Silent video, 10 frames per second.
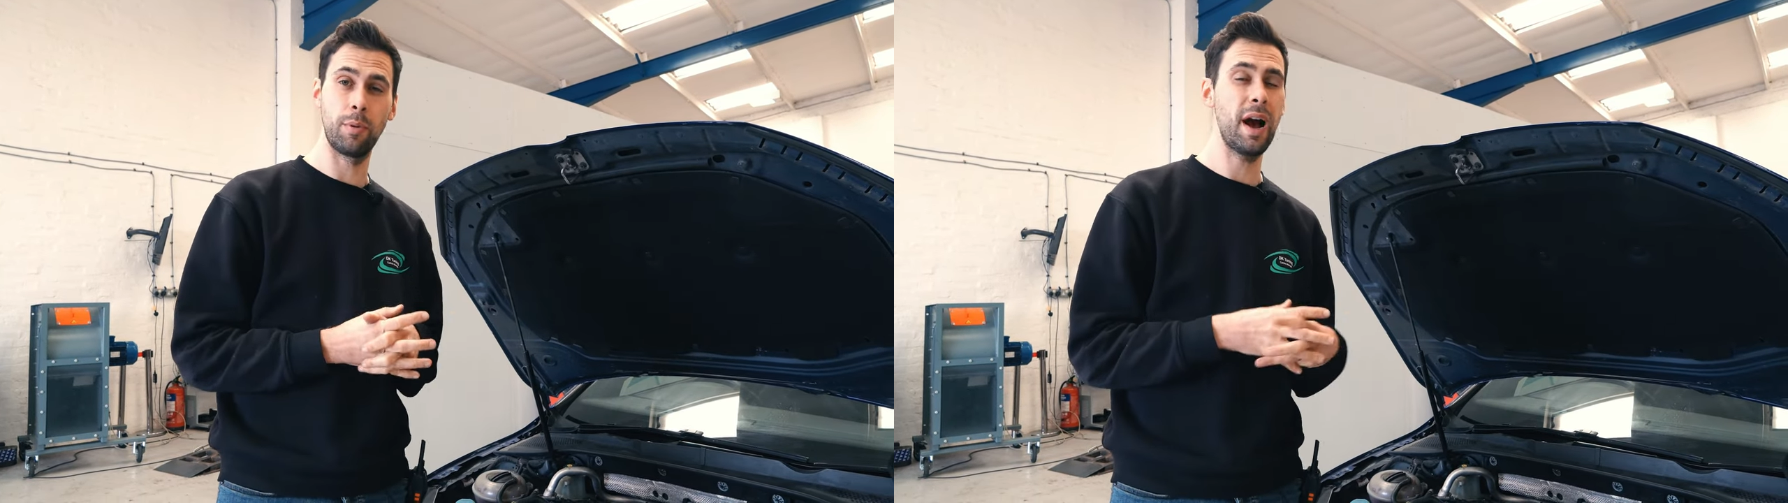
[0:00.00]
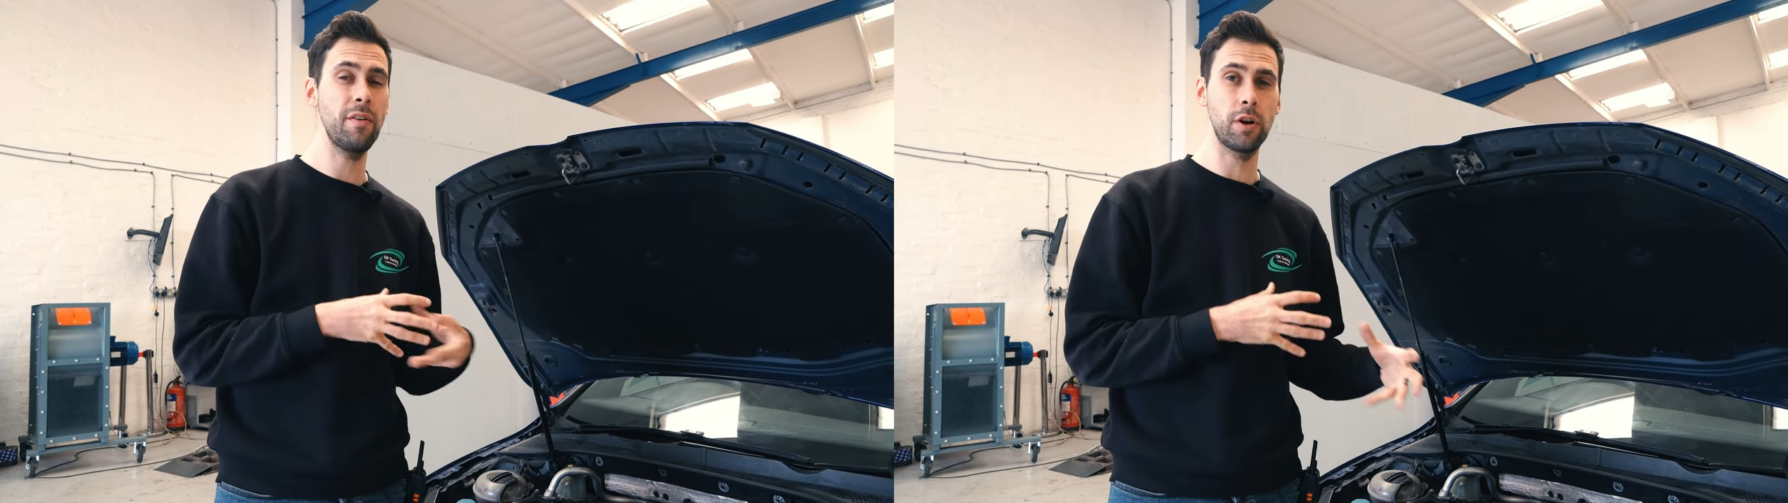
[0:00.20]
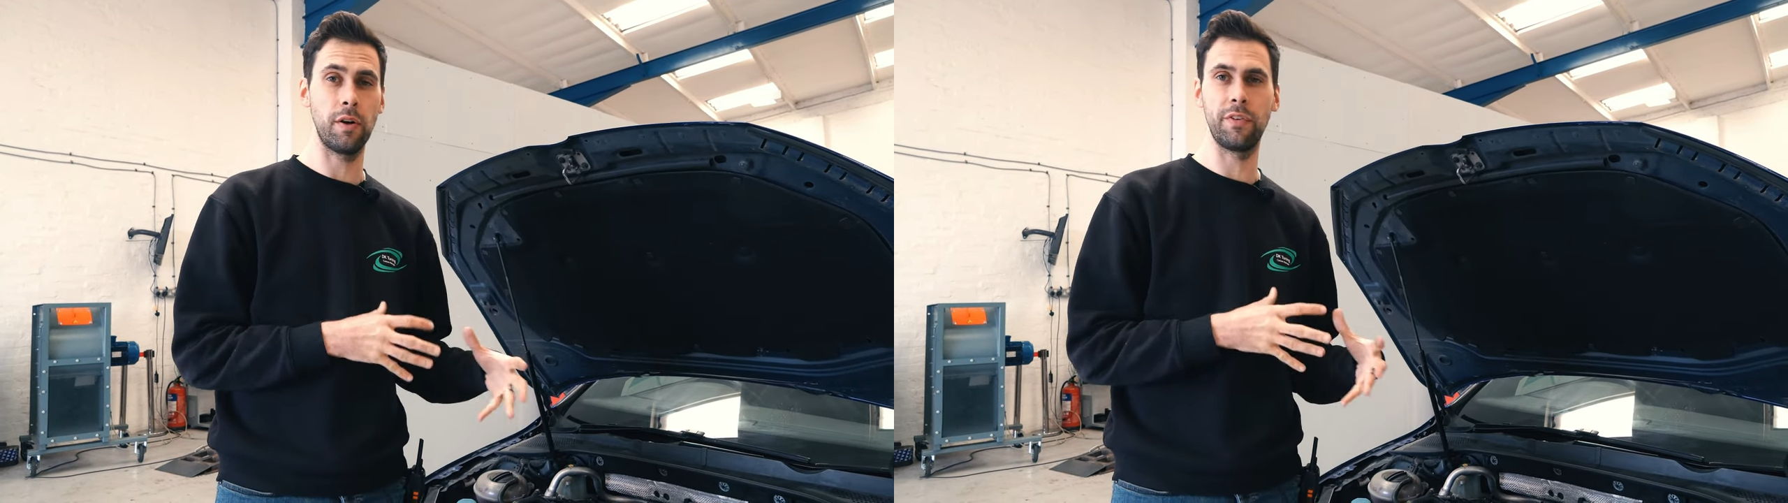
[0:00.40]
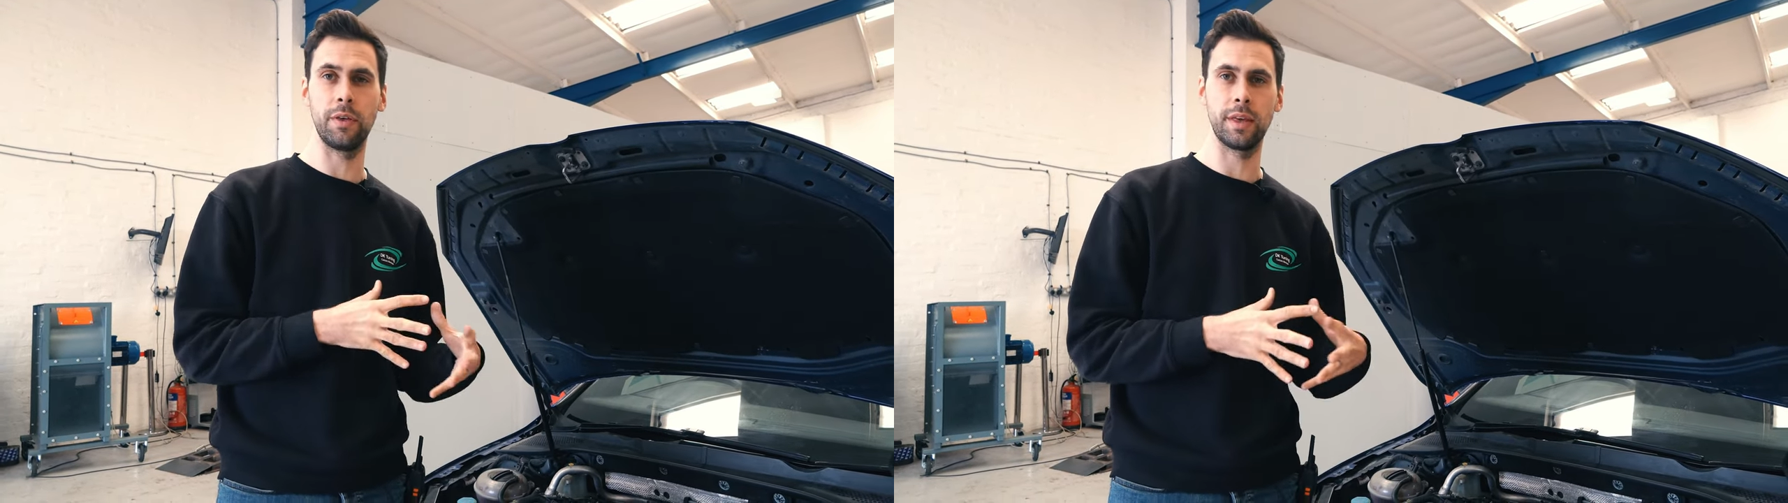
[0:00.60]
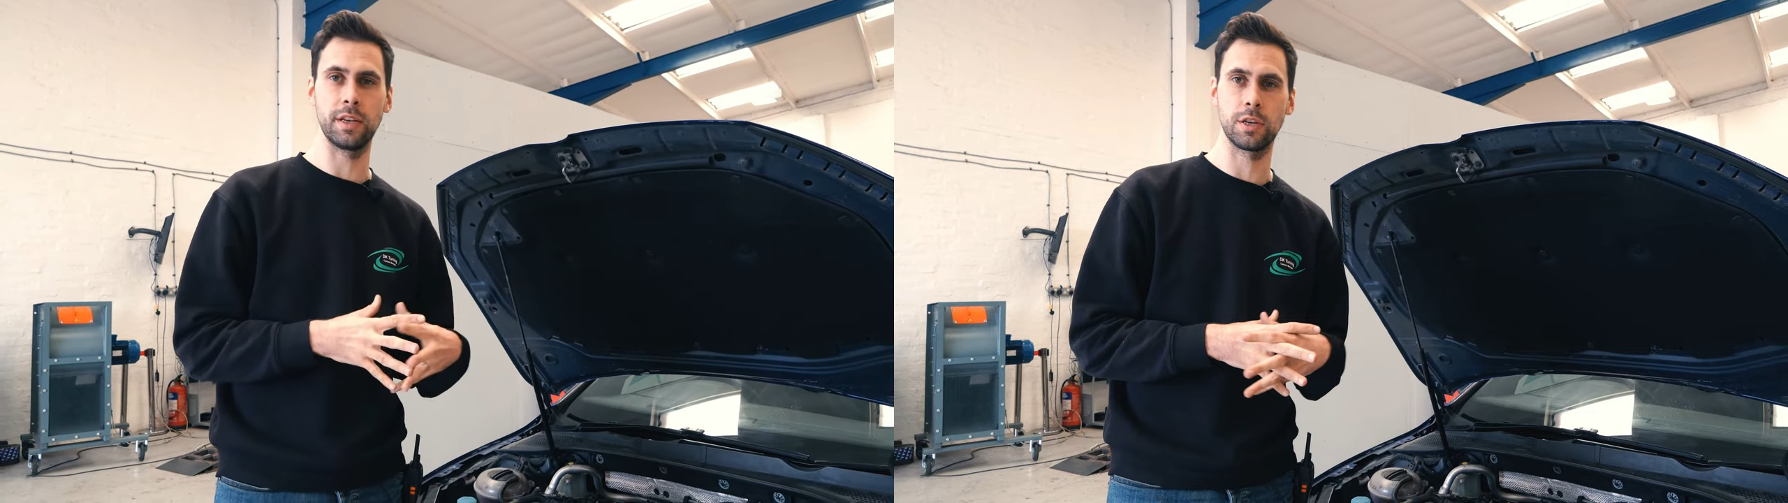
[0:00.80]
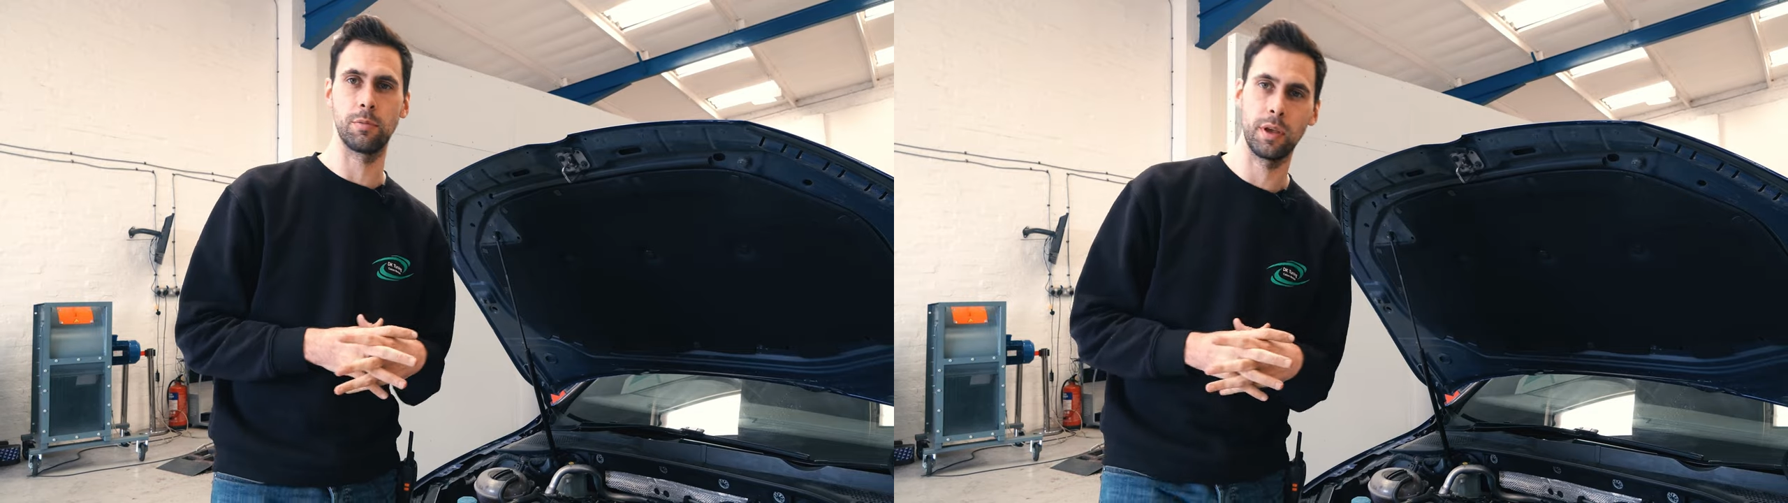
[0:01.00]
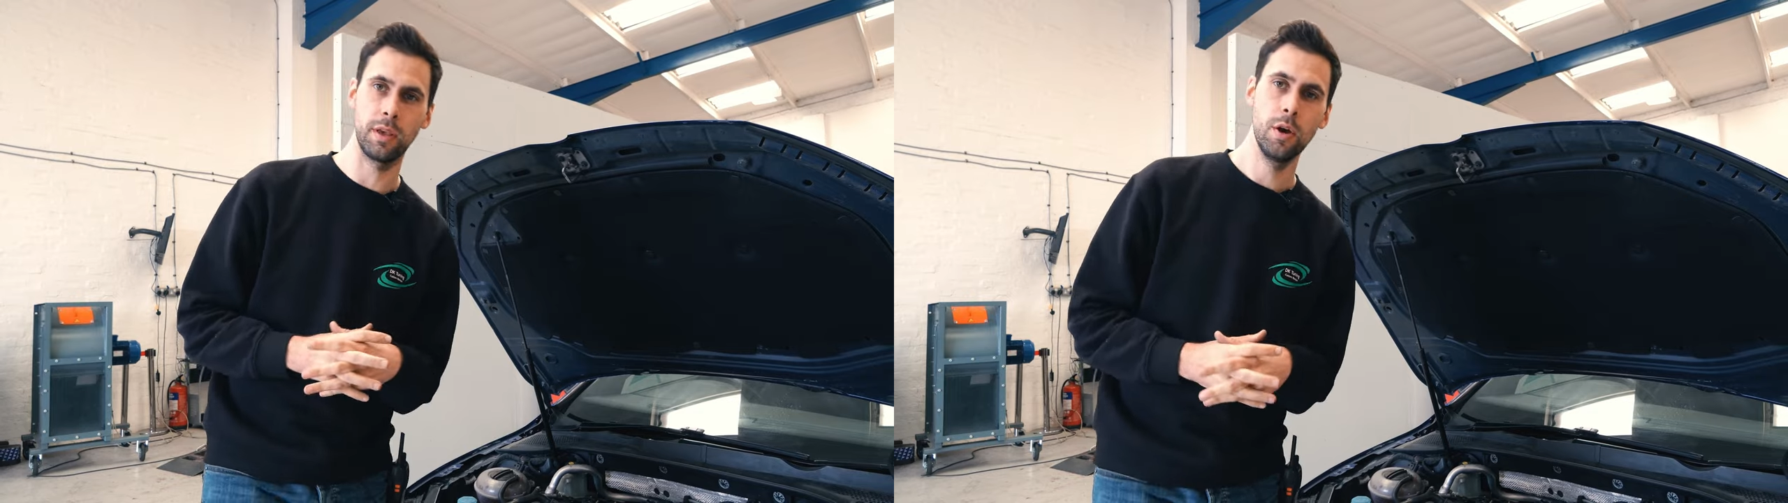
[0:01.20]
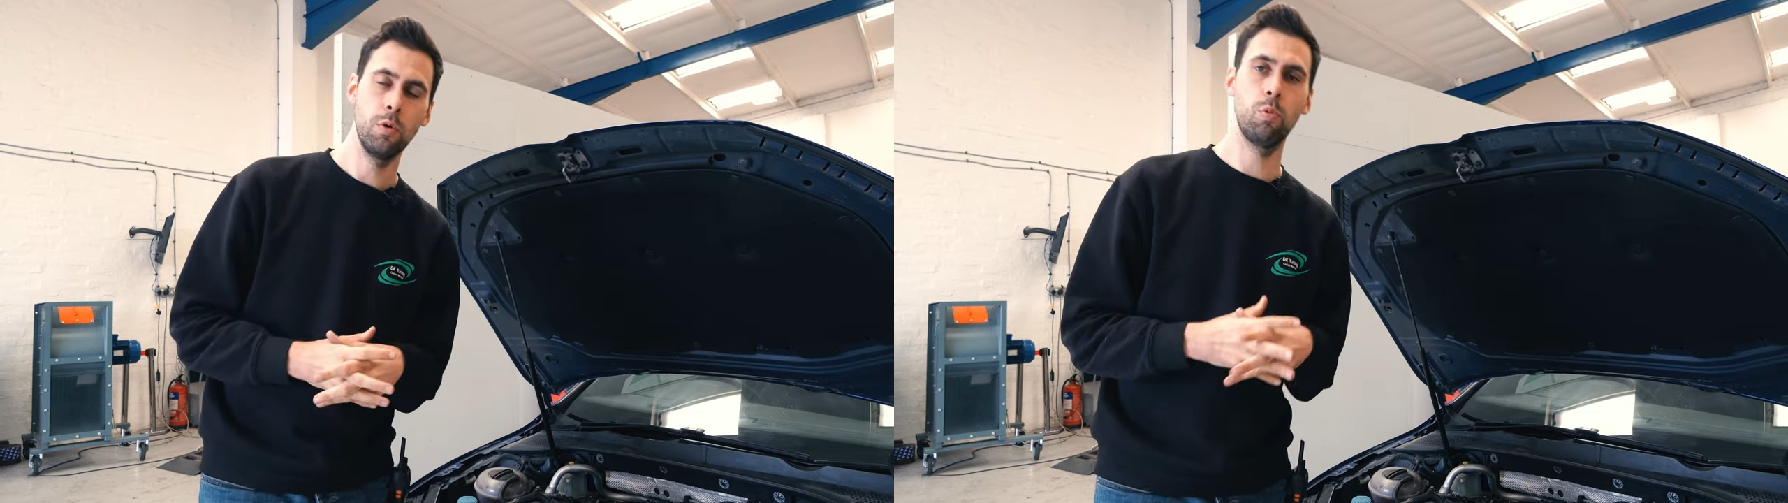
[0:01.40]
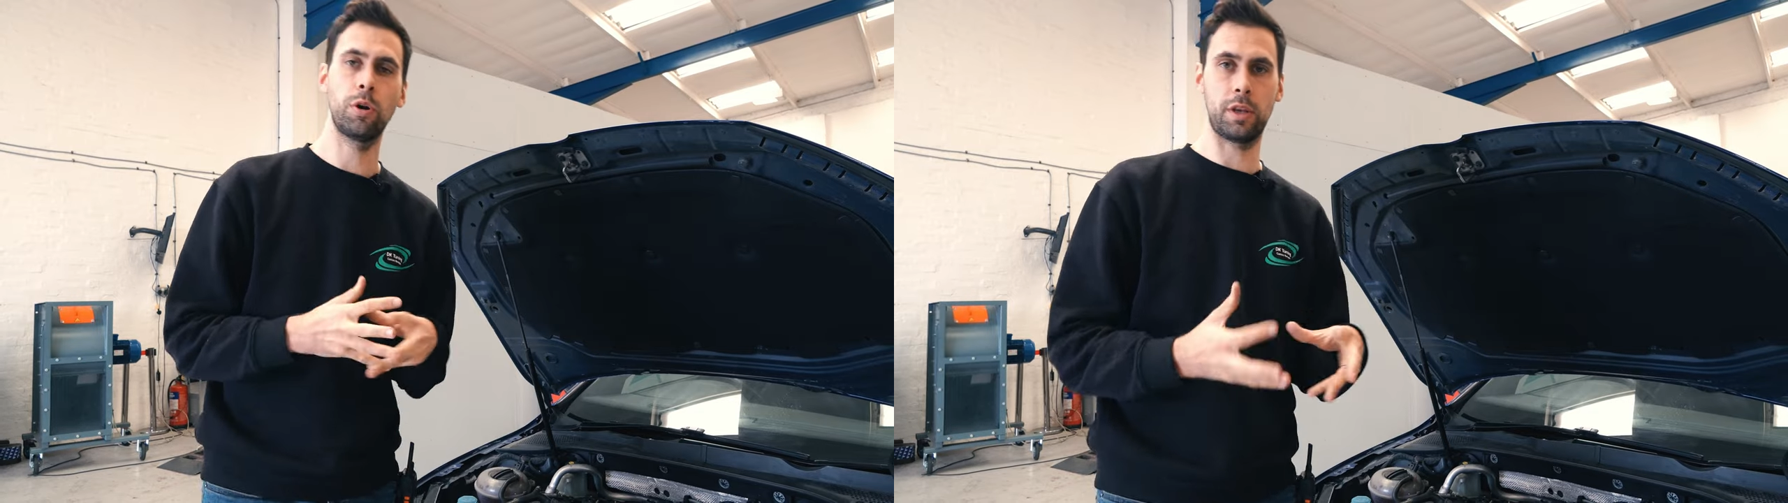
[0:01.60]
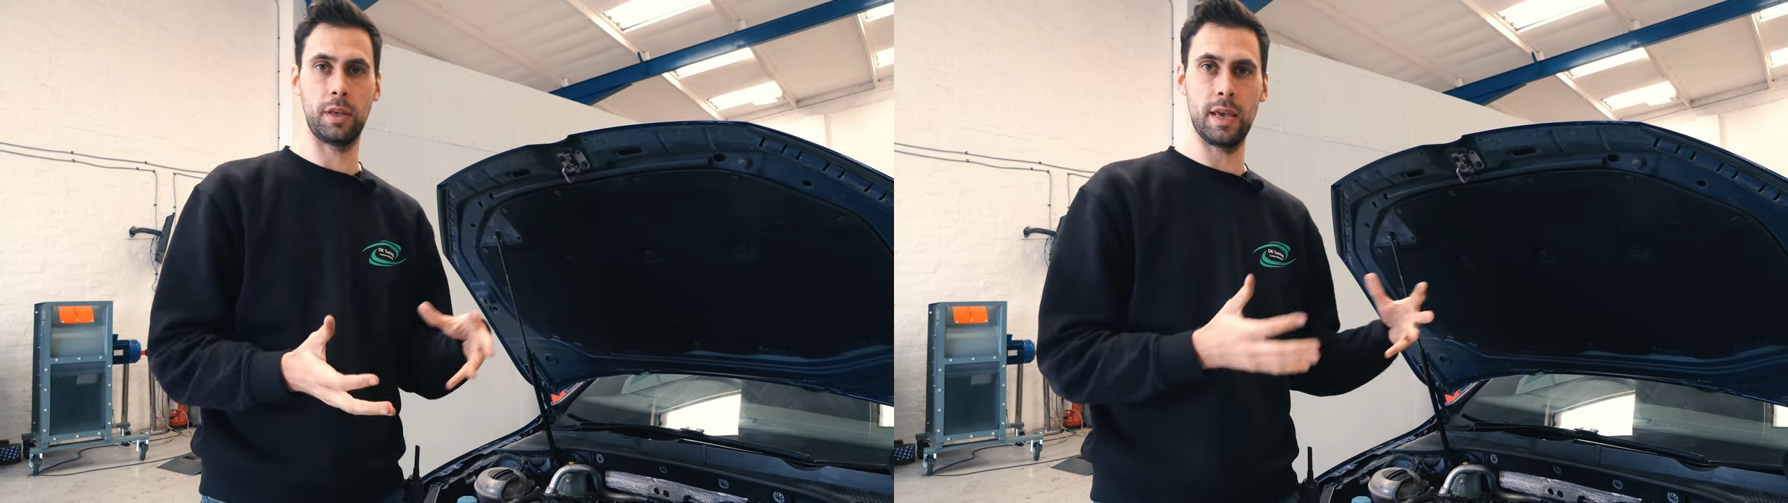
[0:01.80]
We have got a few things that we
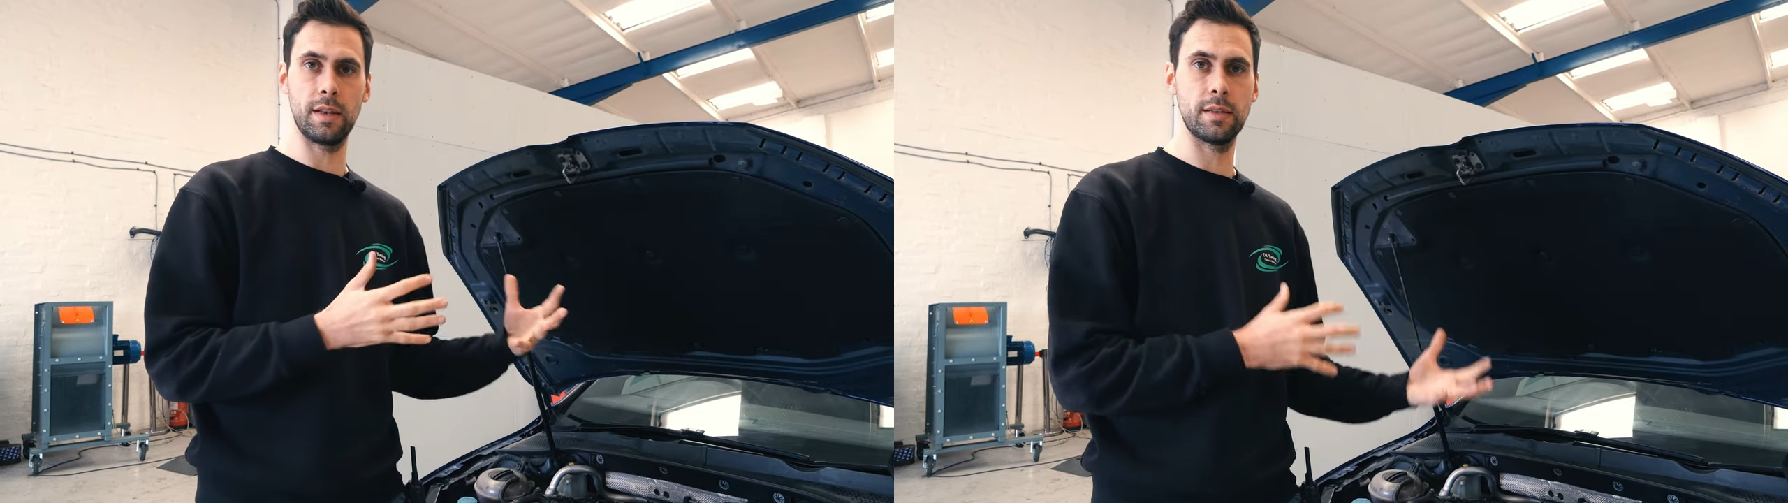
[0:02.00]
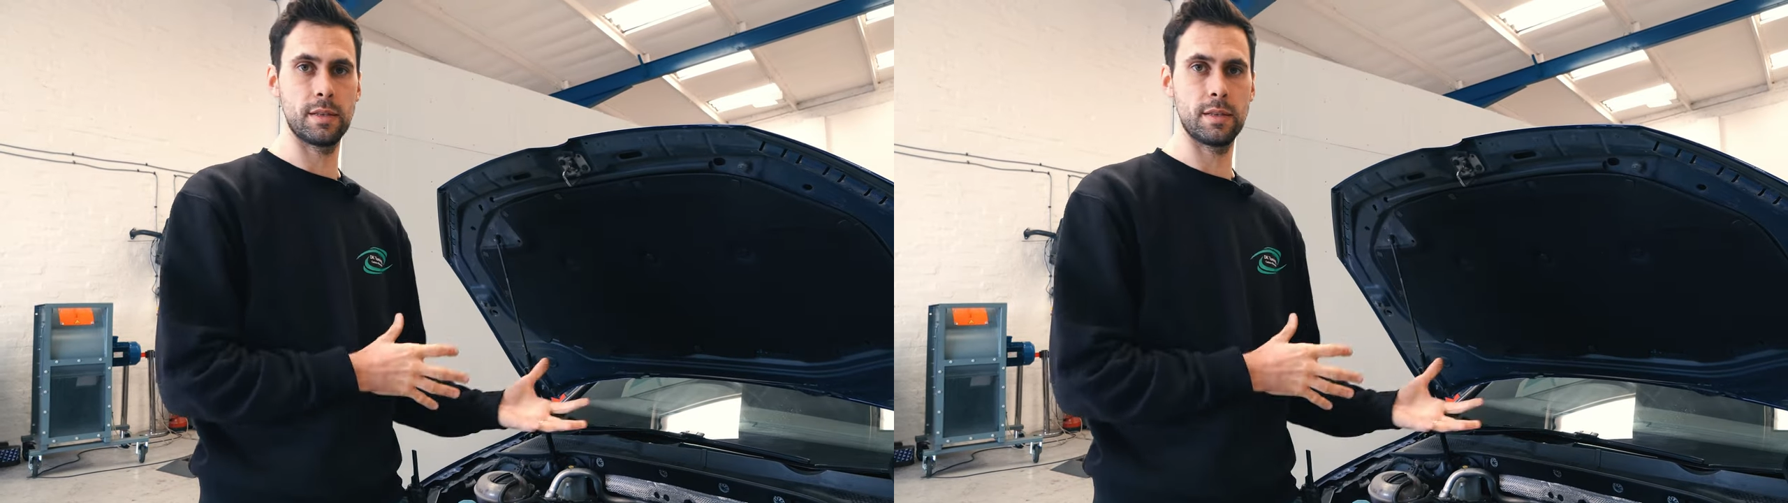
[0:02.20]
want it